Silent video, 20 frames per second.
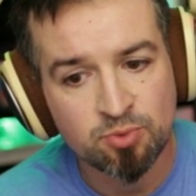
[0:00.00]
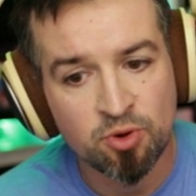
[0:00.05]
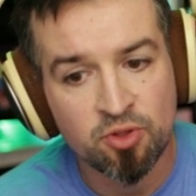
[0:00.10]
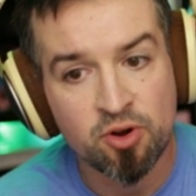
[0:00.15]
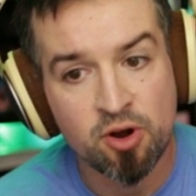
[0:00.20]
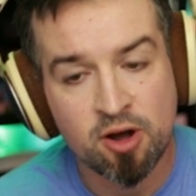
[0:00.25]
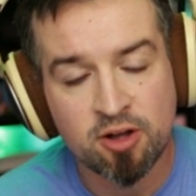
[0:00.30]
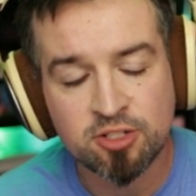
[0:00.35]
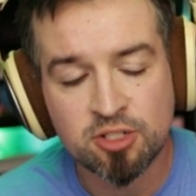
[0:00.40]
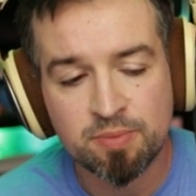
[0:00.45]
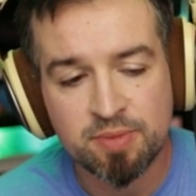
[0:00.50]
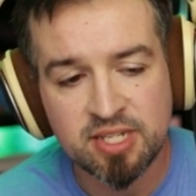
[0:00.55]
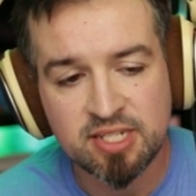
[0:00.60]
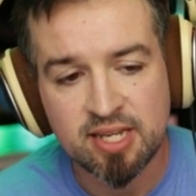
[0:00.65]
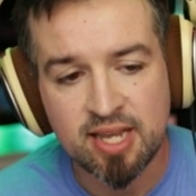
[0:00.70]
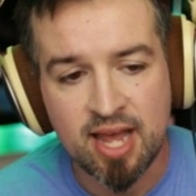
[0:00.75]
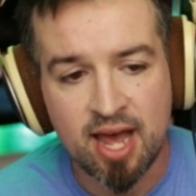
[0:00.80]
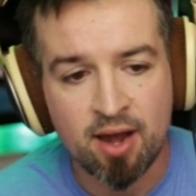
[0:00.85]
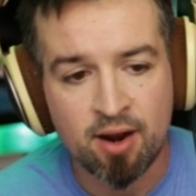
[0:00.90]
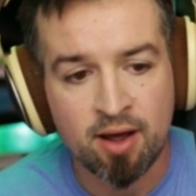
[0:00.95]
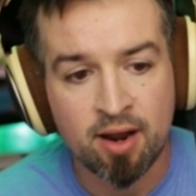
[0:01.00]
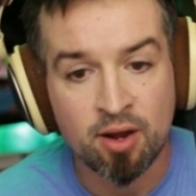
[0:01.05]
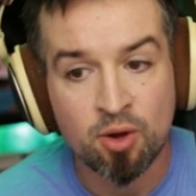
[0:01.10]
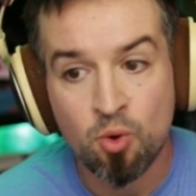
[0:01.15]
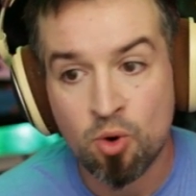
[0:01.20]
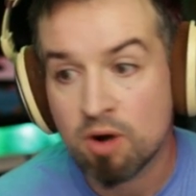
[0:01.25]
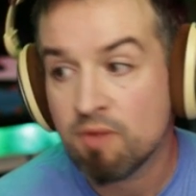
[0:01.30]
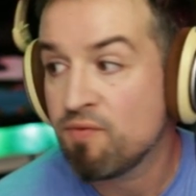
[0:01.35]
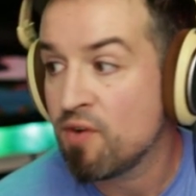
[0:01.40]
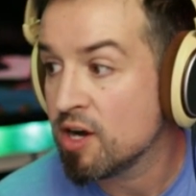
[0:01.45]
well, they're also missing out on a
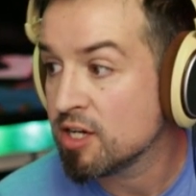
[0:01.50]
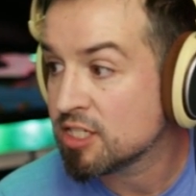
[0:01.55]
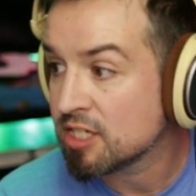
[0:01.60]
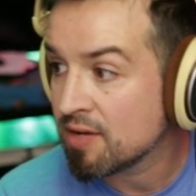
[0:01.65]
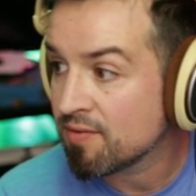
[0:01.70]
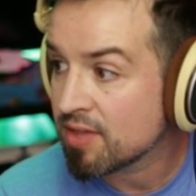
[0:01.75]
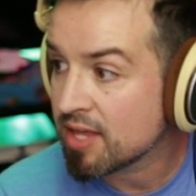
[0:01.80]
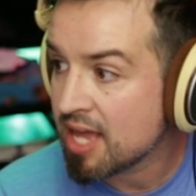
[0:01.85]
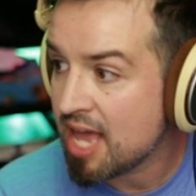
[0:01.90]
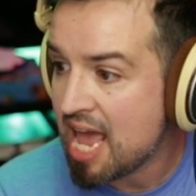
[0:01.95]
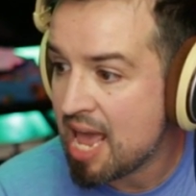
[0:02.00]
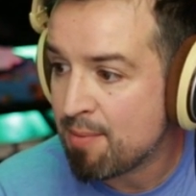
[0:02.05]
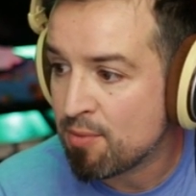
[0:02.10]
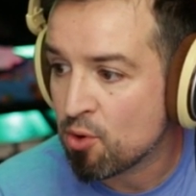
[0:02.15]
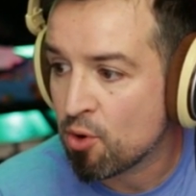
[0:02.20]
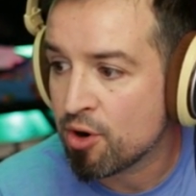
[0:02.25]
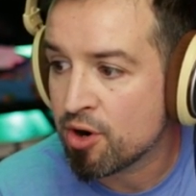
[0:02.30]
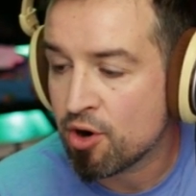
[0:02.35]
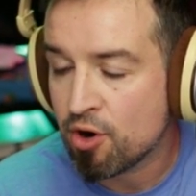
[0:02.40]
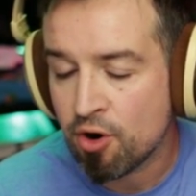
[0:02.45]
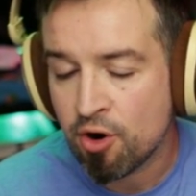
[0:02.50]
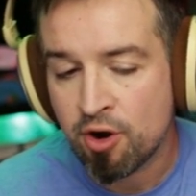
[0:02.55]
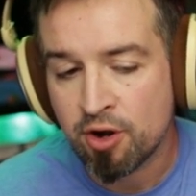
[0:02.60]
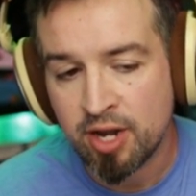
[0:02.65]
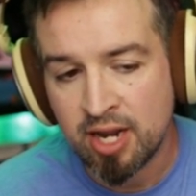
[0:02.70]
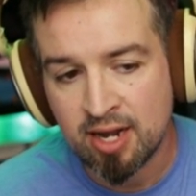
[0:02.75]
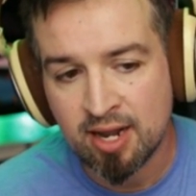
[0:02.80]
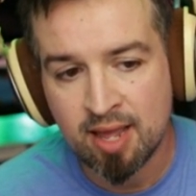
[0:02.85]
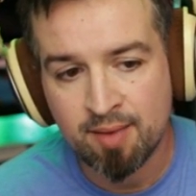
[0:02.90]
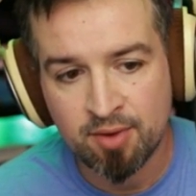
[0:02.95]
core function of the game in order to
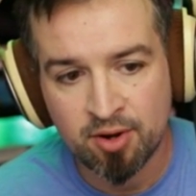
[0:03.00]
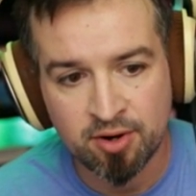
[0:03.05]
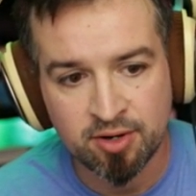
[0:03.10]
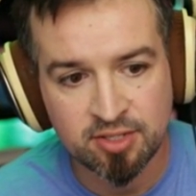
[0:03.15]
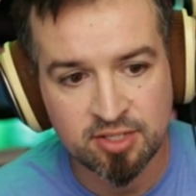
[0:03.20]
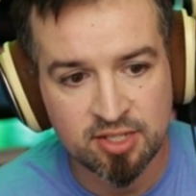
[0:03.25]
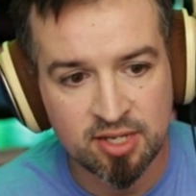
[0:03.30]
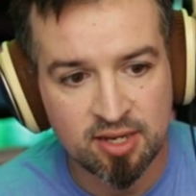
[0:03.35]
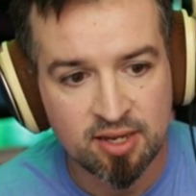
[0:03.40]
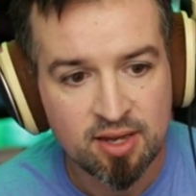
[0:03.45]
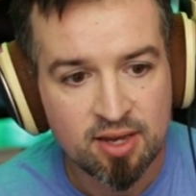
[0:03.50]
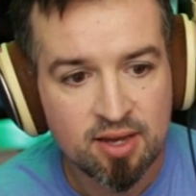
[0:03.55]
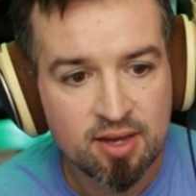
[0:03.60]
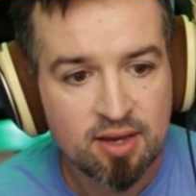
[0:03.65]
earn in-game currency.